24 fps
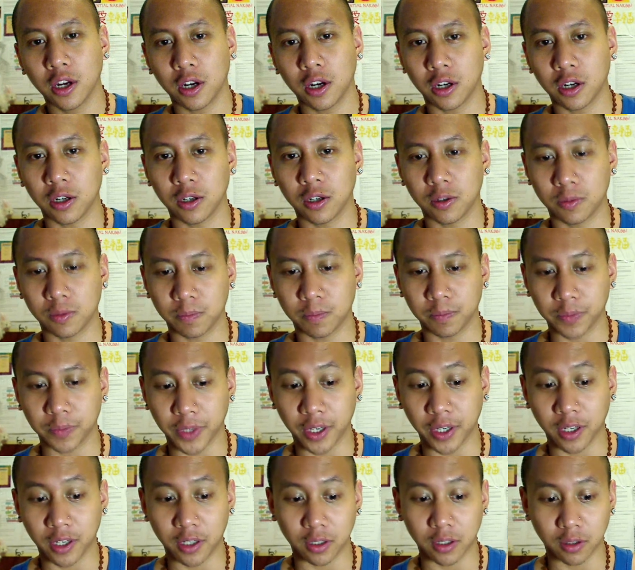um,
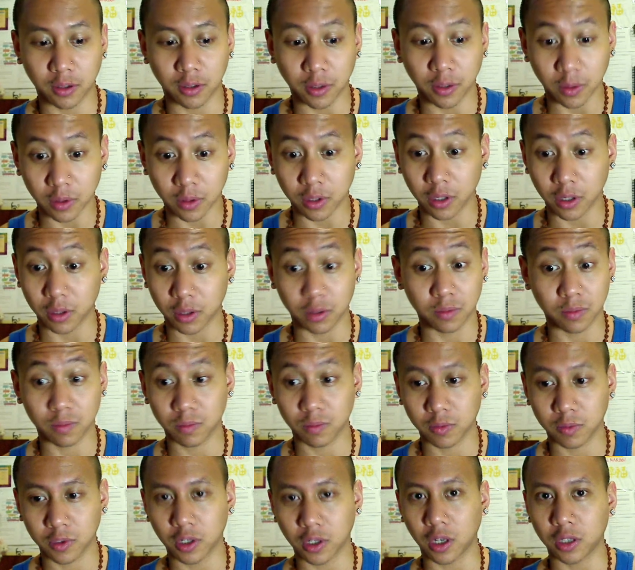and
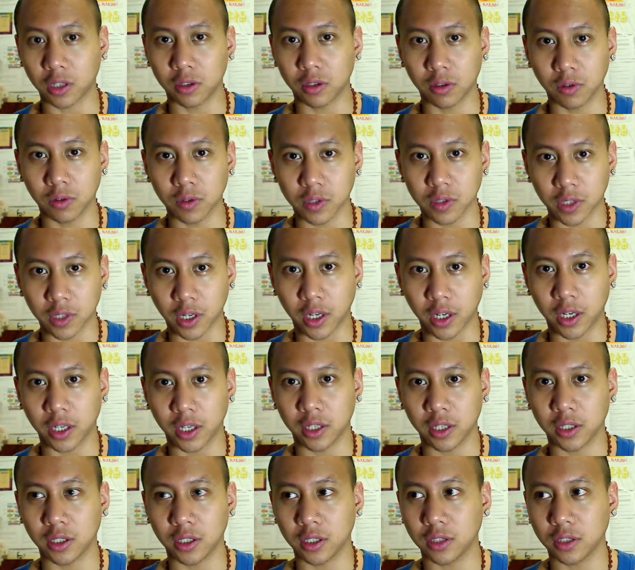God knows
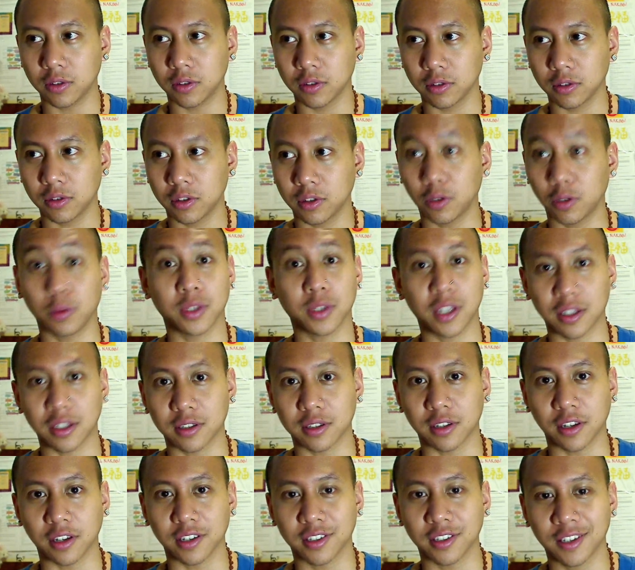I know what
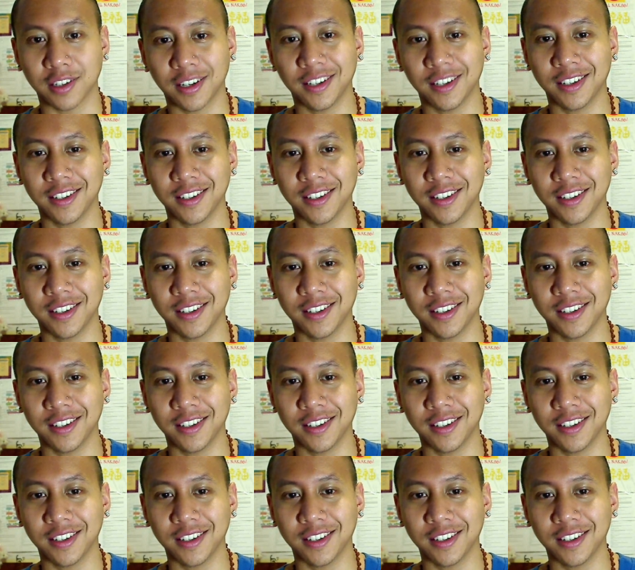that's like.